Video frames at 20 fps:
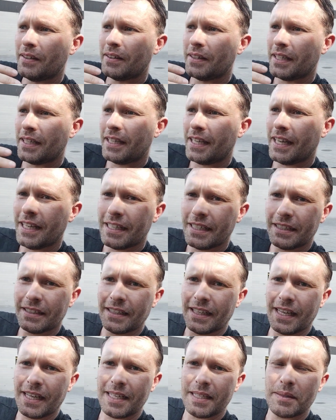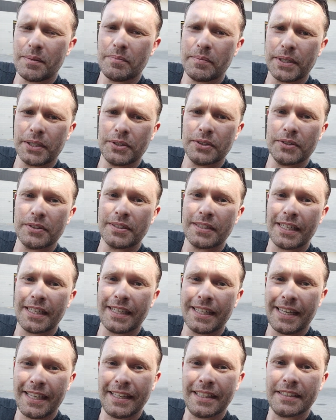they're getting laid because
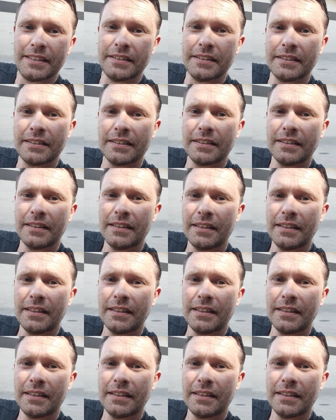they're kids